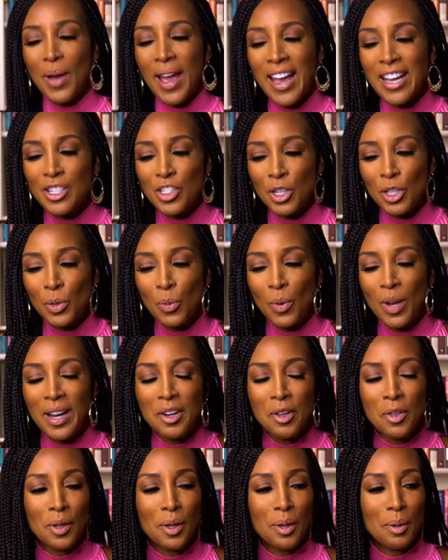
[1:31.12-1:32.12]
well, Angela, one
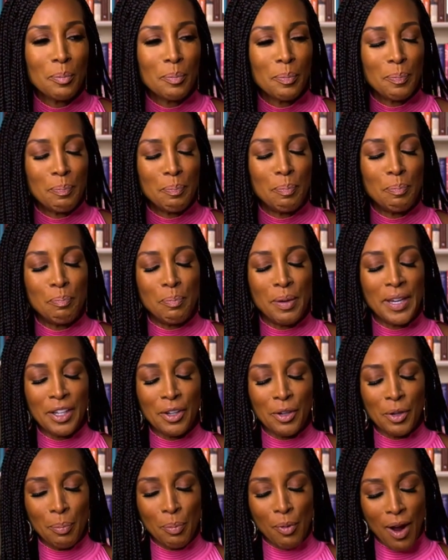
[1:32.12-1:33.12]
of the
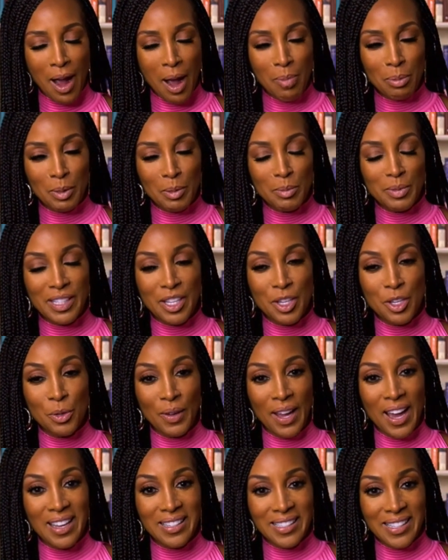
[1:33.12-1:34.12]
bigger problems that you
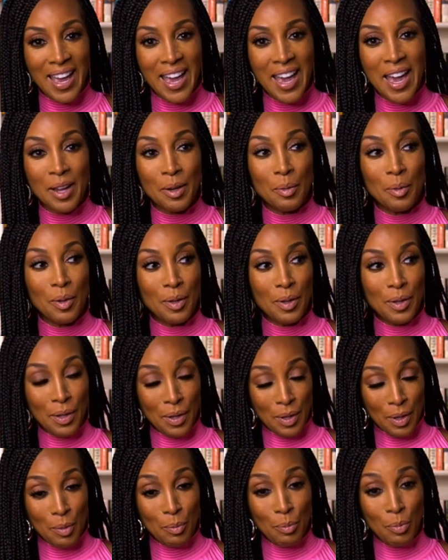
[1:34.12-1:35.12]
guys had
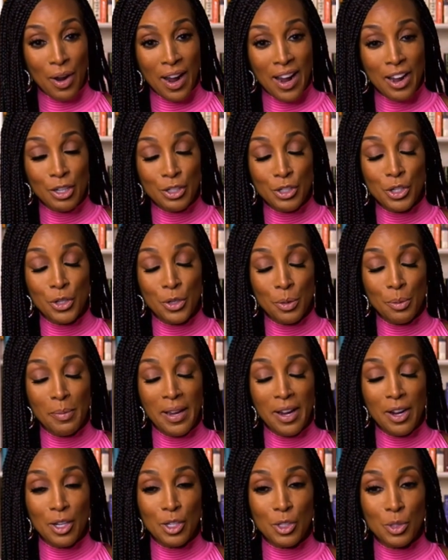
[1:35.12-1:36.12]
prior to your
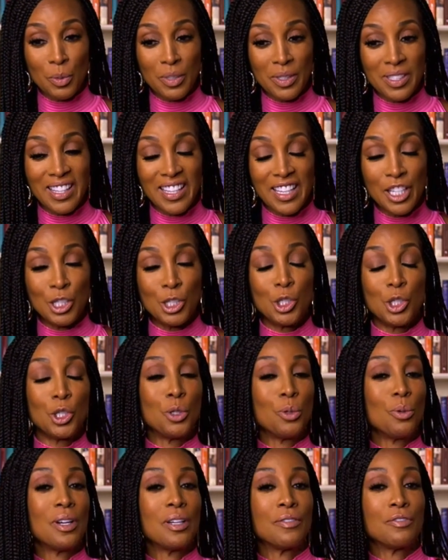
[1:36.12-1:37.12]
marriage was the
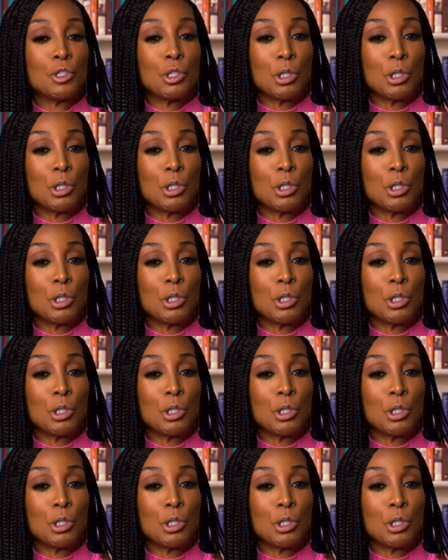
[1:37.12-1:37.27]
issue of